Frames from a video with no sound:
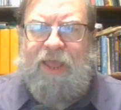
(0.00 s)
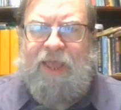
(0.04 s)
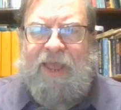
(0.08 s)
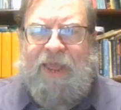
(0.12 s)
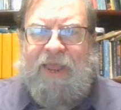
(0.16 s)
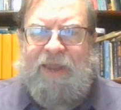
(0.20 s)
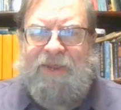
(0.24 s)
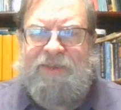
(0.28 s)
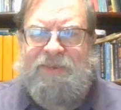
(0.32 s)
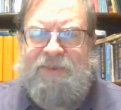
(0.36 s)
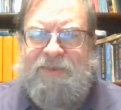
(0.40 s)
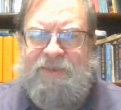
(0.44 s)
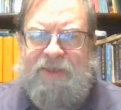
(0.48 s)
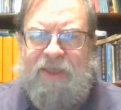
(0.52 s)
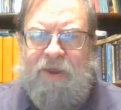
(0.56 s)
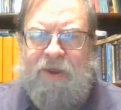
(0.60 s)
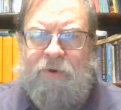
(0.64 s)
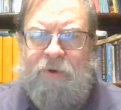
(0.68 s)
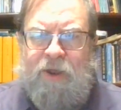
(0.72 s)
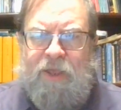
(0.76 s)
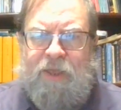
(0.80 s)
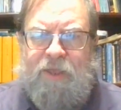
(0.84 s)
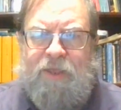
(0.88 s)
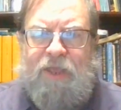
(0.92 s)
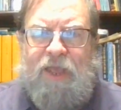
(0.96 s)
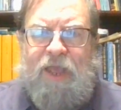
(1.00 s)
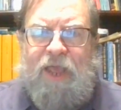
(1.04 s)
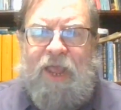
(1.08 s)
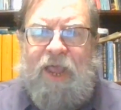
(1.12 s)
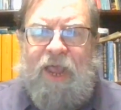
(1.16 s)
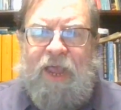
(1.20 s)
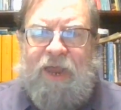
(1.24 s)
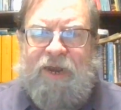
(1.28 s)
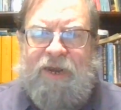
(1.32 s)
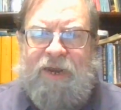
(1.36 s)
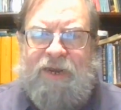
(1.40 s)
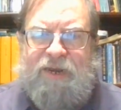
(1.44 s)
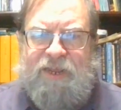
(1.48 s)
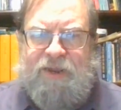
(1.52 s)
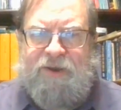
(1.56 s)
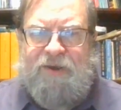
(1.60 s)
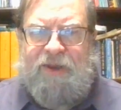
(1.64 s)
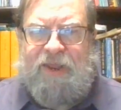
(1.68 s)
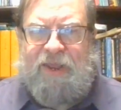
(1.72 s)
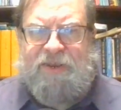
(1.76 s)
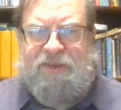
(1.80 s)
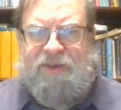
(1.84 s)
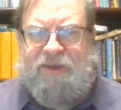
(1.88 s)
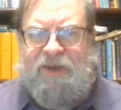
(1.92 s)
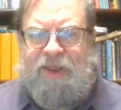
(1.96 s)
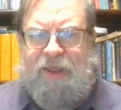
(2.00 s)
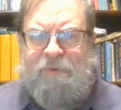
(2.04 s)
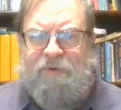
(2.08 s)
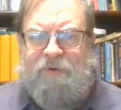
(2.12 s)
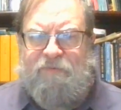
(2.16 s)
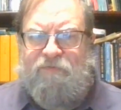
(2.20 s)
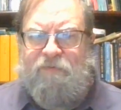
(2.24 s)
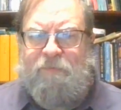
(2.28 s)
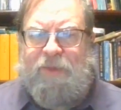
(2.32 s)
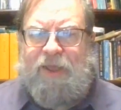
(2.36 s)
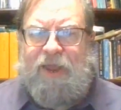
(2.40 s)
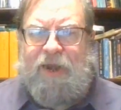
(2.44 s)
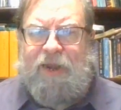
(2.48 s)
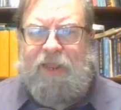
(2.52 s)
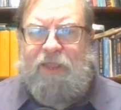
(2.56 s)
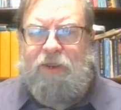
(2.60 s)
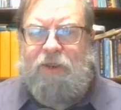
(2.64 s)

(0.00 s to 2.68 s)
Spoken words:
etc. And until next time, everybody,